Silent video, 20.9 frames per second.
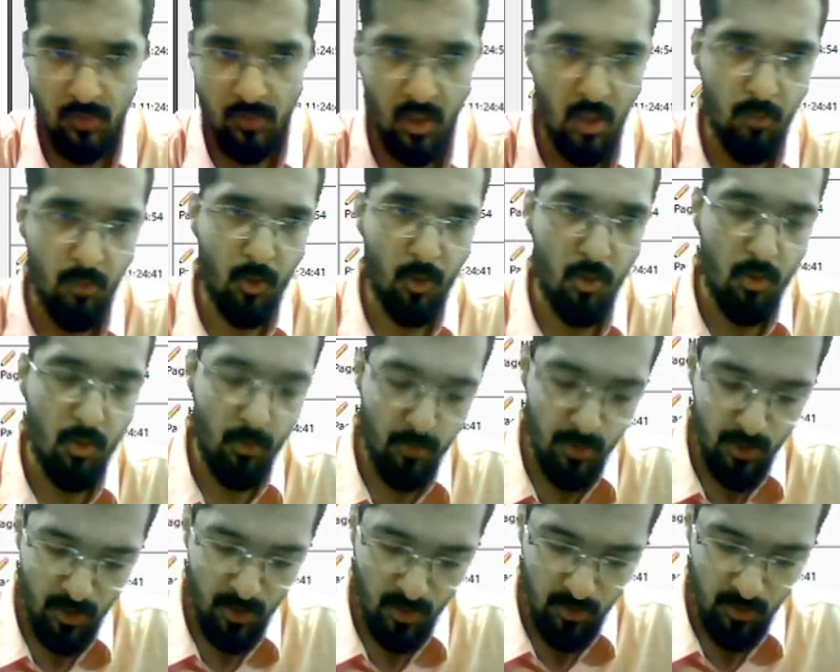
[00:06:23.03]

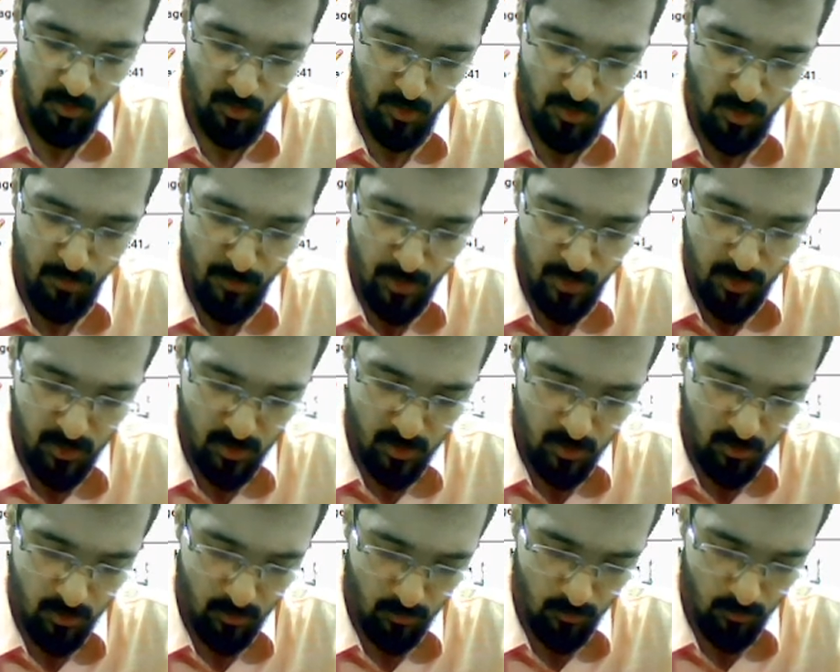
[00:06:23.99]
probability limits.
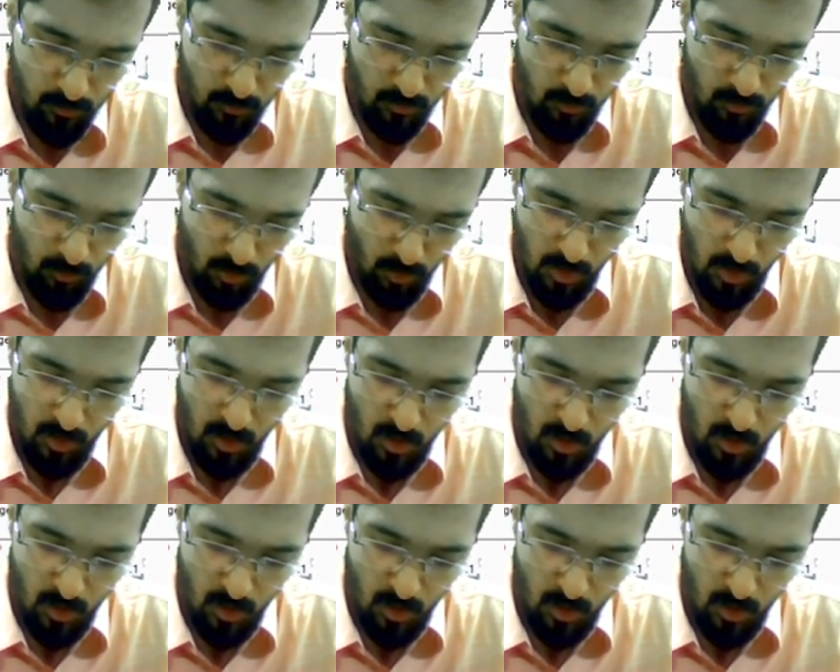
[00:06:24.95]
Okay,